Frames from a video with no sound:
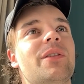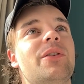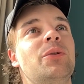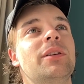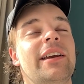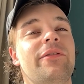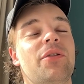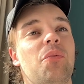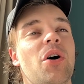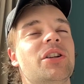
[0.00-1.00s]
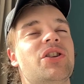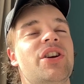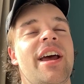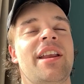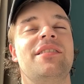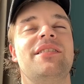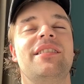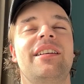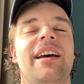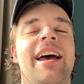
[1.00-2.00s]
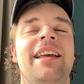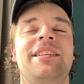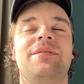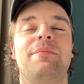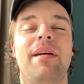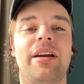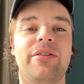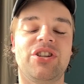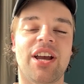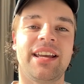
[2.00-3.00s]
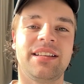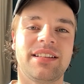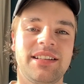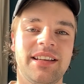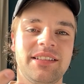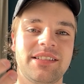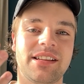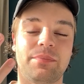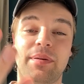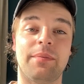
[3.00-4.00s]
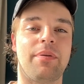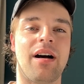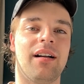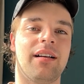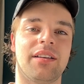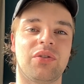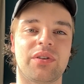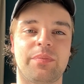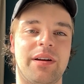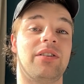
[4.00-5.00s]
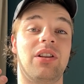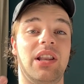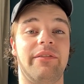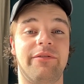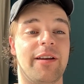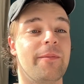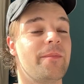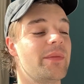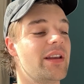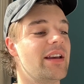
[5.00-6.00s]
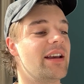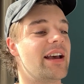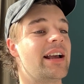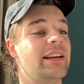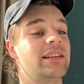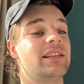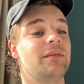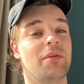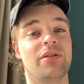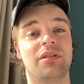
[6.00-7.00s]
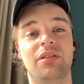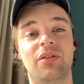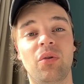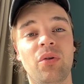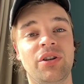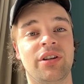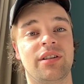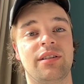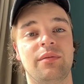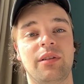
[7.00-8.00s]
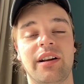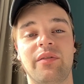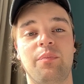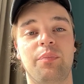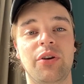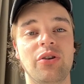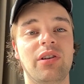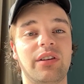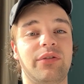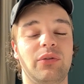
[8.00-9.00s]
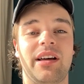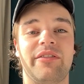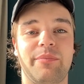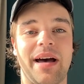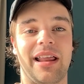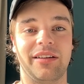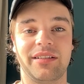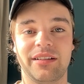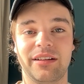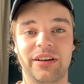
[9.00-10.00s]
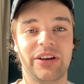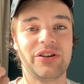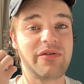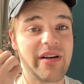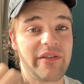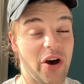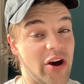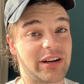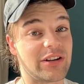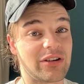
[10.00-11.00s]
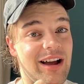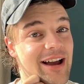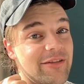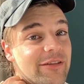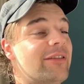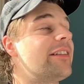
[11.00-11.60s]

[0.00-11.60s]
called If the World Should End, and Mary Jane sings it to Peter Parker to express her love for him. And it is the most gorgeous, kind of beautiful love ballad you've ever heard in your life.